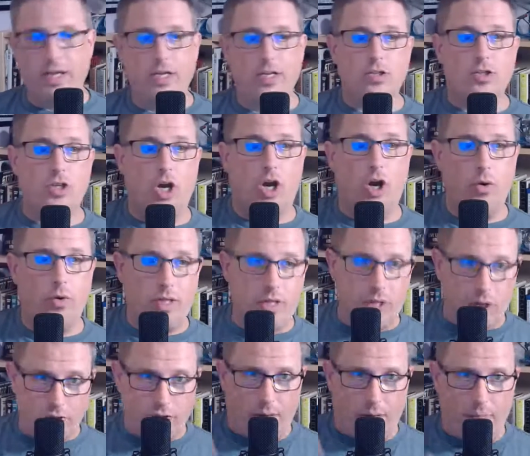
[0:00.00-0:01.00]
so he
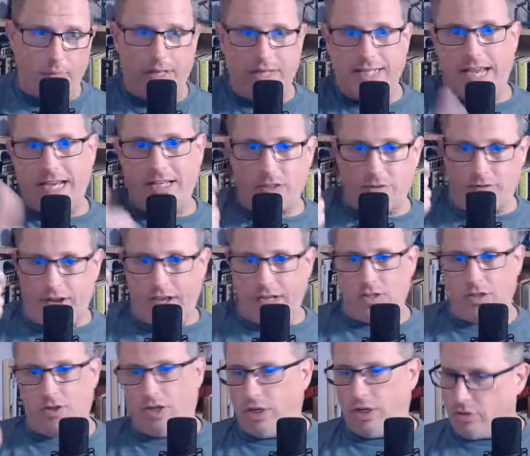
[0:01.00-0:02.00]
goes up, he takes the
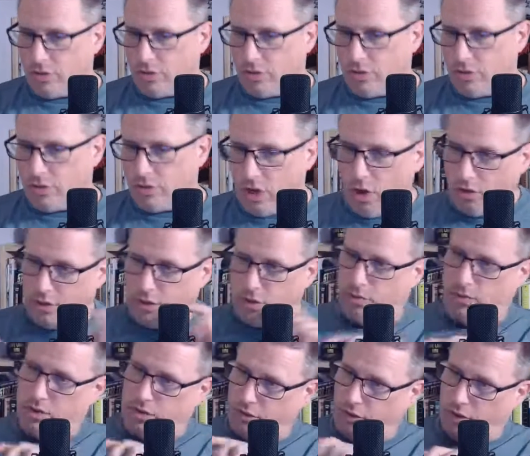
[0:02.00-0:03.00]
phaser and he goes, oh, this
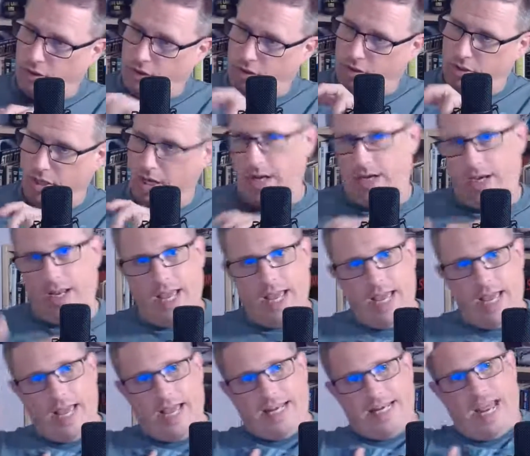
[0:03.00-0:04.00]
one's for stun.
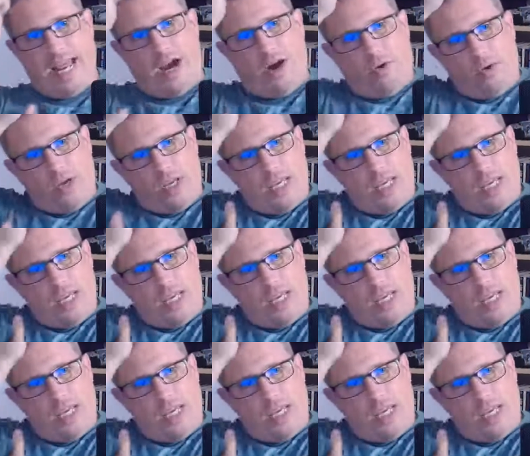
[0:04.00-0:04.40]
Now